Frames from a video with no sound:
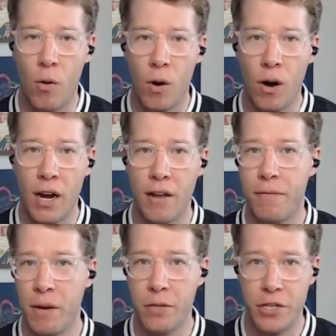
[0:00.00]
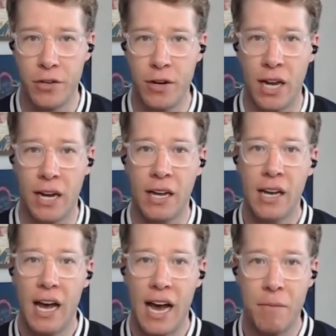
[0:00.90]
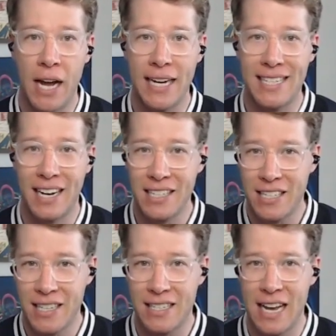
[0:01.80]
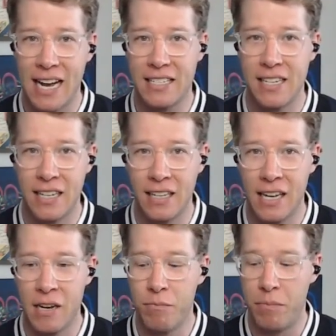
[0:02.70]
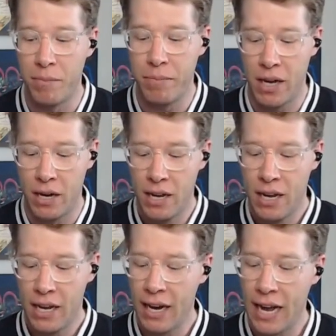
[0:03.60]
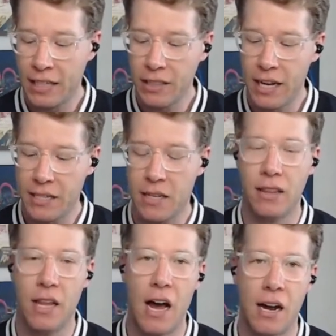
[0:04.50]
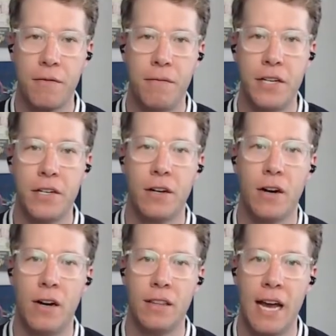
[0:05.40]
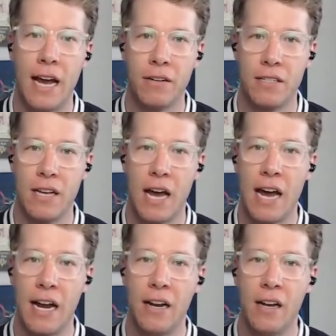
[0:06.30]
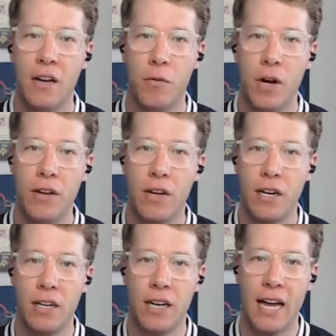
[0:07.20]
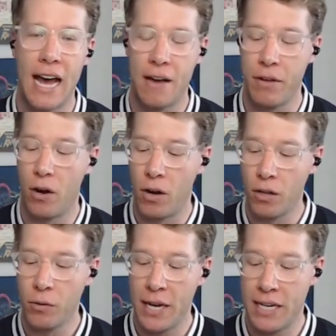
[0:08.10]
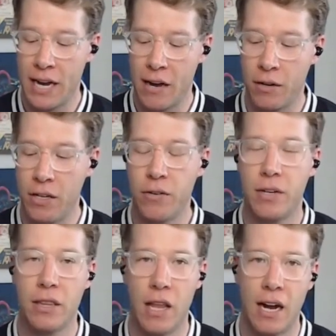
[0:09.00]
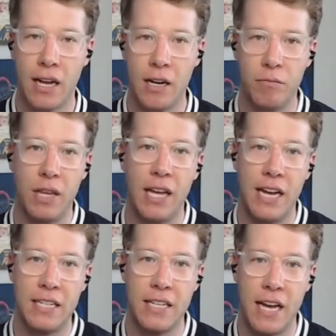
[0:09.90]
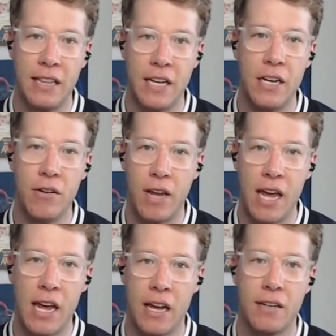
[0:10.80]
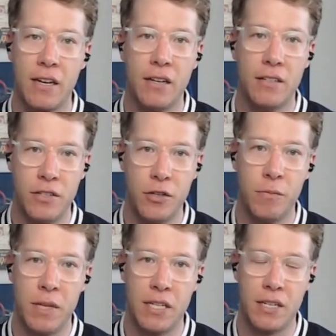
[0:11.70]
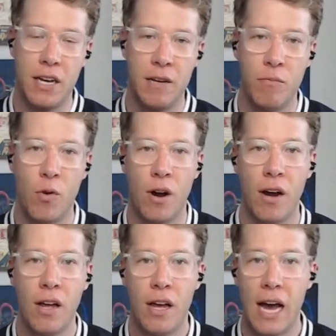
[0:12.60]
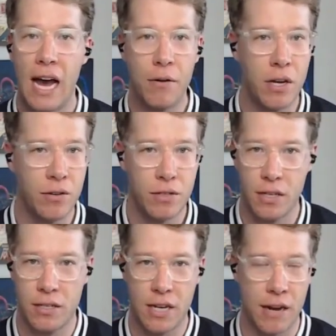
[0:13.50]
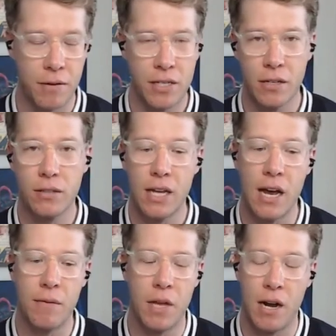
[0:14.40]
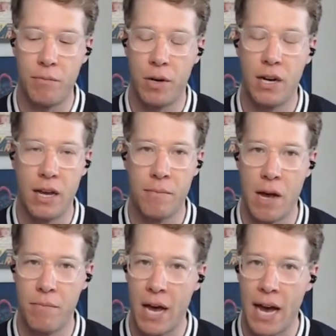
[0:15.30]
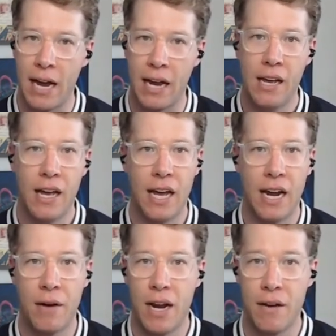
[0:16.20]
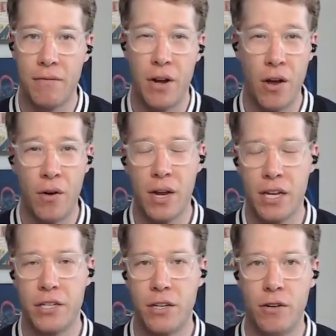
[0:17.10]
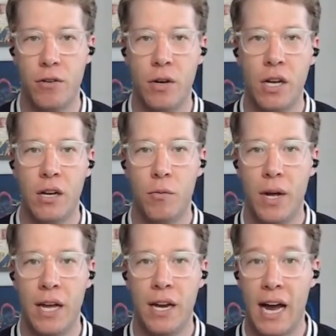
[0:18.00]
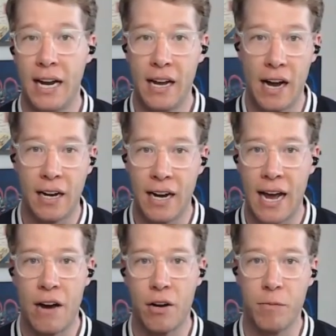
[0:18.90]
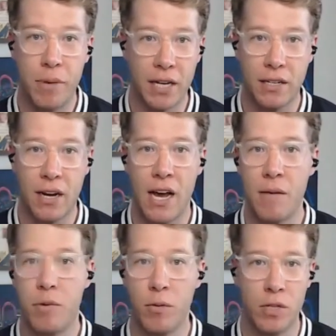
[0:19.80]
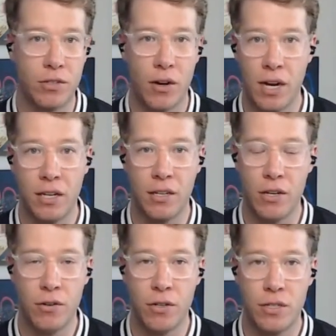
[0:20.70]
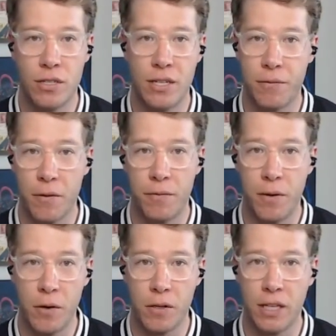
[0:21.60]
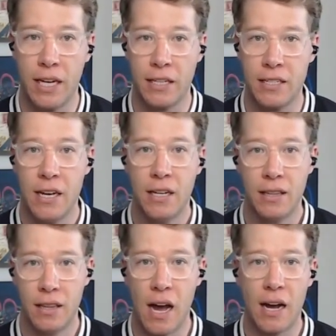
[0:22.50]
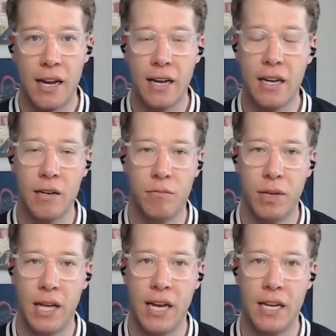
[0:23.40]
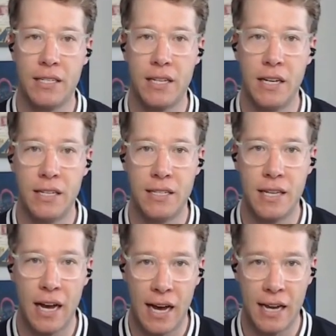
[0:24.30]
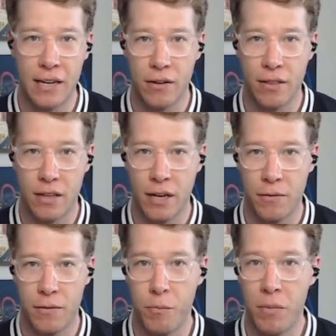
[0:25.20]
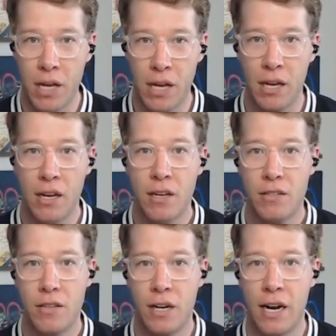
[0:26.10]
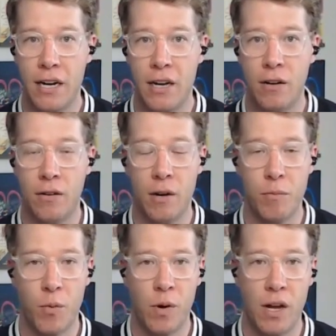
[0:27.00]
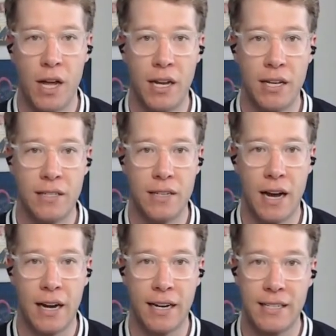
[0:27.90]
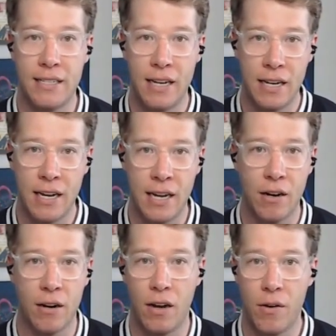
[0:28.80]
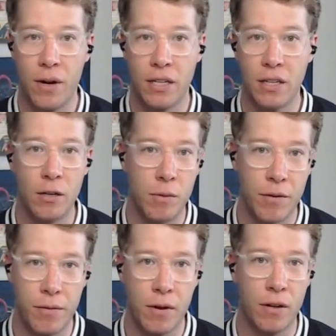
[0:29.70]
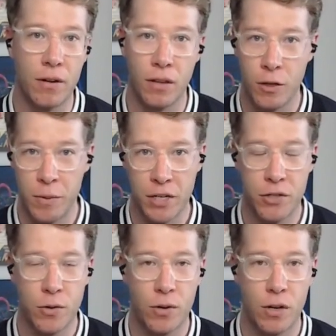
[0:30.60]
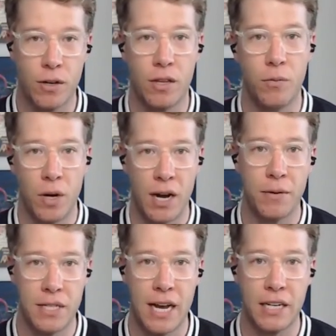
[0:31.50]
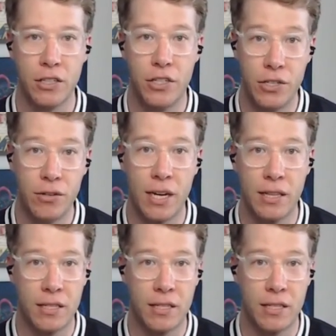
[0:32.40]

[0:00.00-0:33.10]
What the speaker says: Or if I'm shooting, I might touch this accidentally and bump it. It actually has a lock feature on the outside where you can have it all the way down. You can lock it in place, and then you can't zoom this anymore. I would use this every single time that I put it in my bag, and I would have no issue when I got it out or picked it up or was trying to use different focal lengths. Locking it in place is the ideal thing for me so that I know, number one, it's not extending or going a little bit further, a little bit shorter than what I was actually shooting.